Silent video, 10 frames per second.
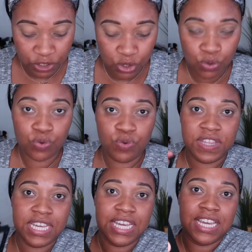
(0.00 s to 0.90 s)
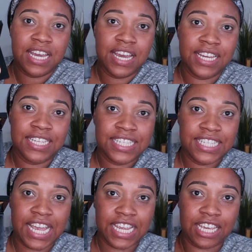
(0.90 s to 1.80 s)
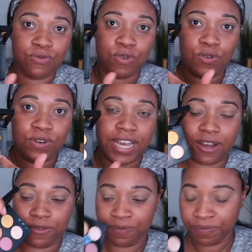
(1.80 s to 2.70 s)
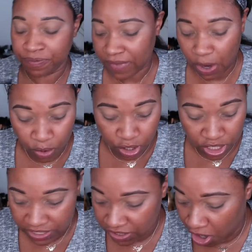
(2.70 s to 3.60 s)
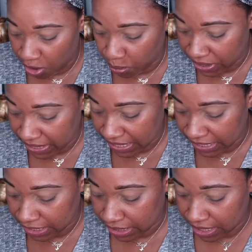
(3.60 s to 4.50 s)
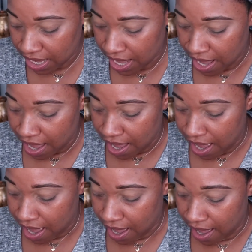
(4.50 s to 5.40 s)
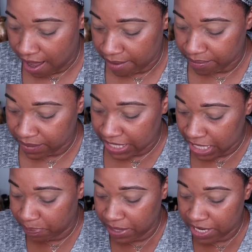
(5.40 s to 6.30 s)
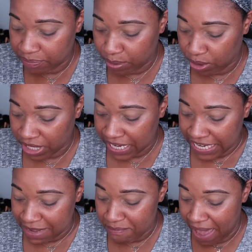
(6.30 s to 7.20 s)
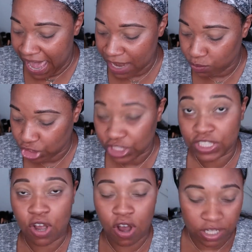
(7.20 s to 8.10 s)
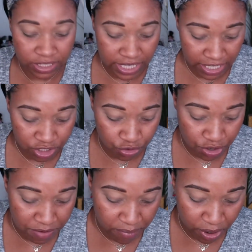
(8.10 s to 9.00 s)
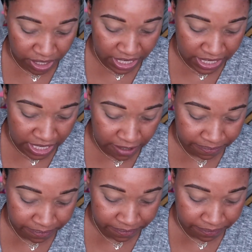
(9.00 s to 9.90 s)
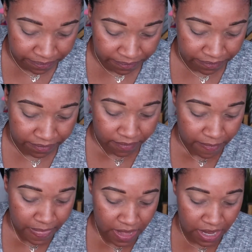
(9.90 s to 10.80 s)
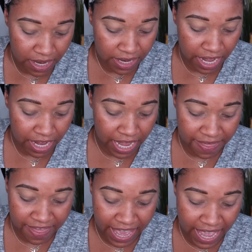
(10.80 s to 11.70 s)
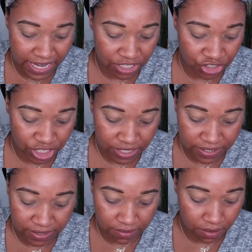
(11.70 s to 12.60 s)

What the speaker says: to the second row now. And we're gonna start with this deepened burgundy matte, which is called Extreme Burgundy. And that is just,